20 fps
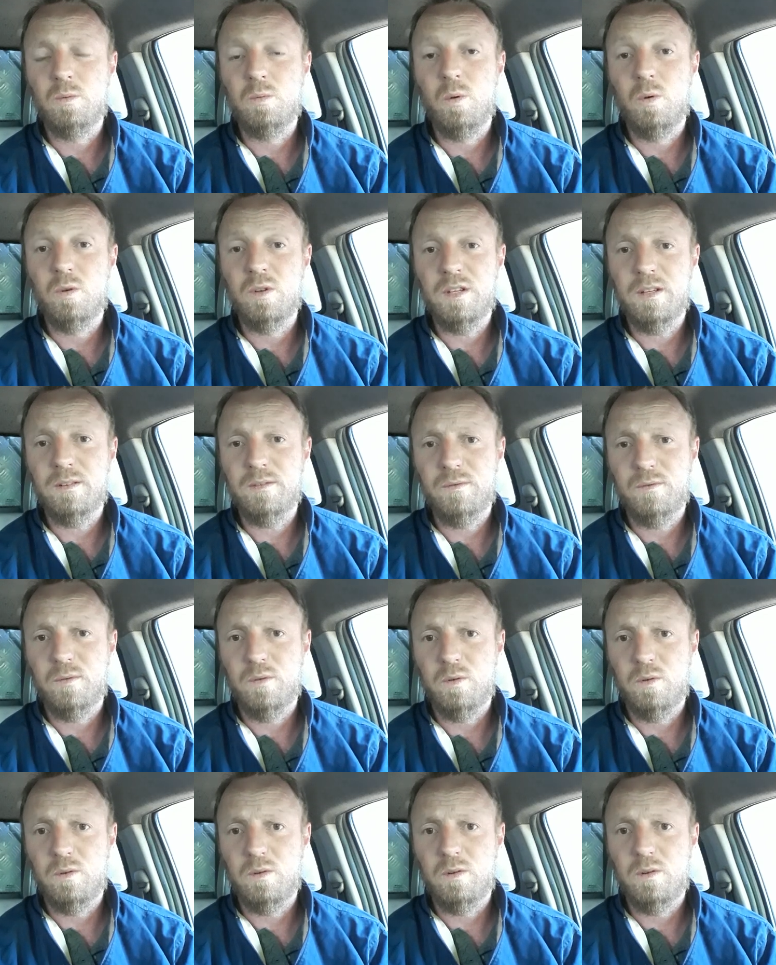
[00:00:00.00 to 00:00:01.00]
warning
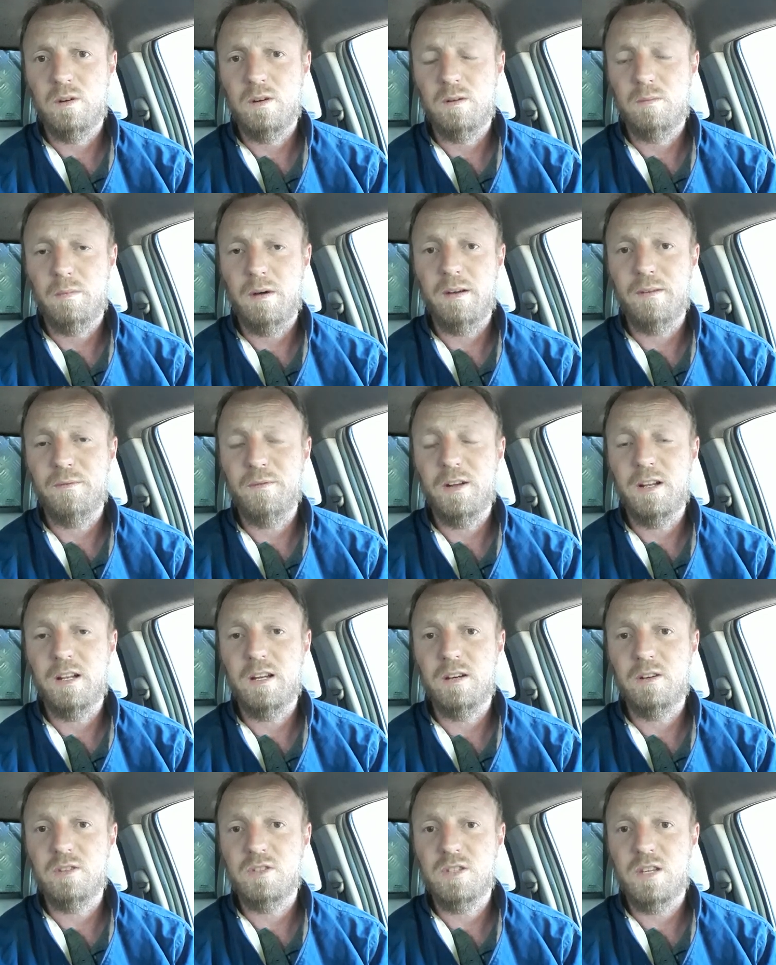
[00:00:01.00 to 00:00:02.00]
for my
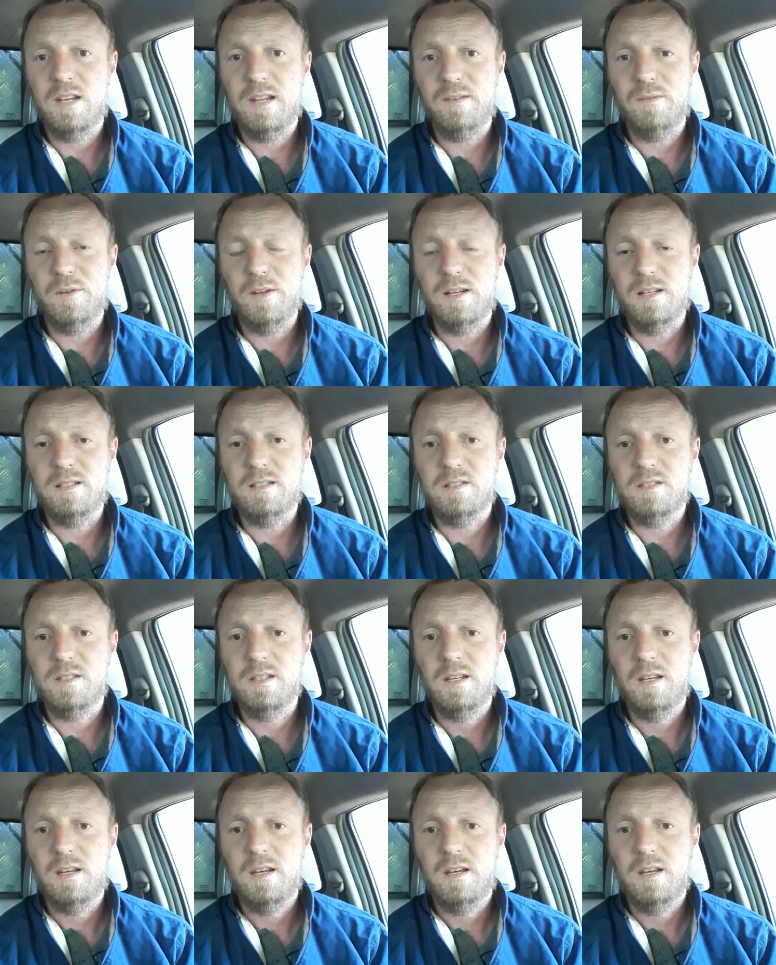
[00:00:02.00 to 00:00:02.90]
fellow South Africans.